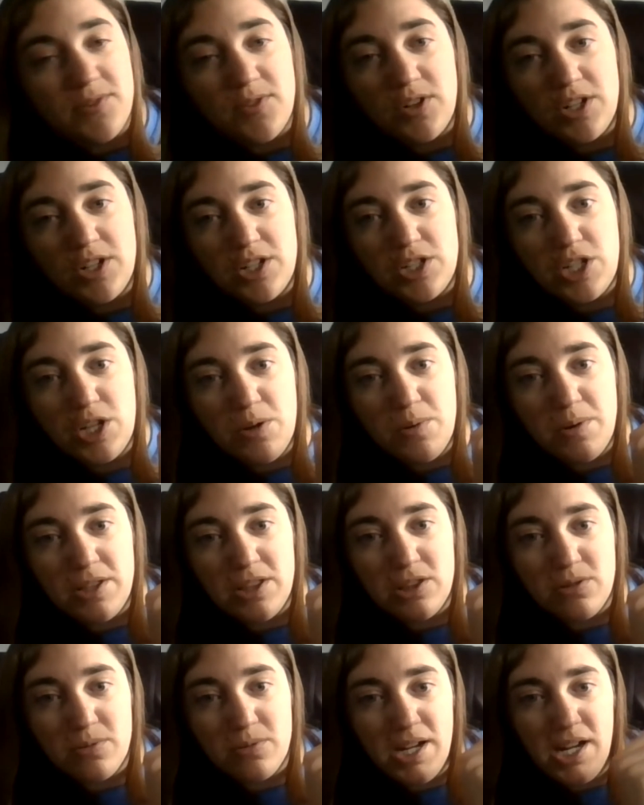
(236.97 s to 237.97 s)
for 2
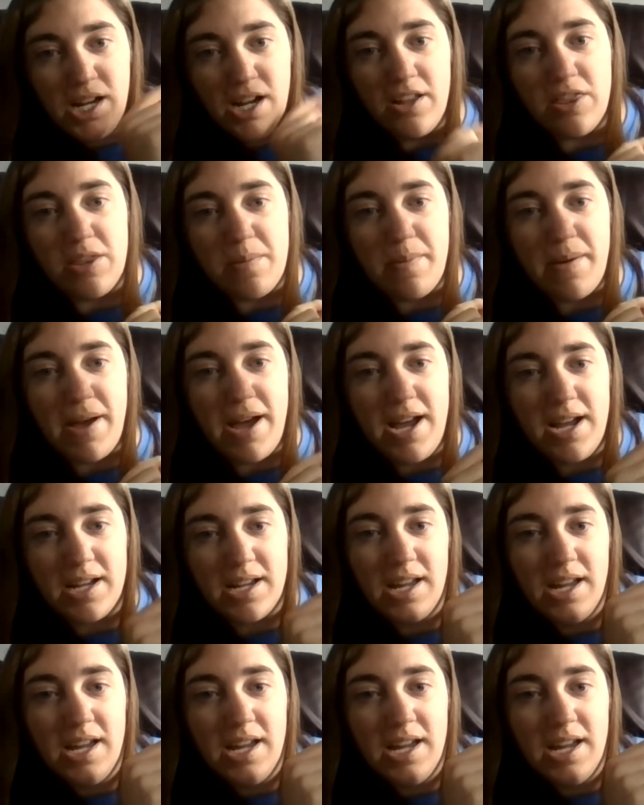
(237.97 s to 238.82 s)
and 3 on the back,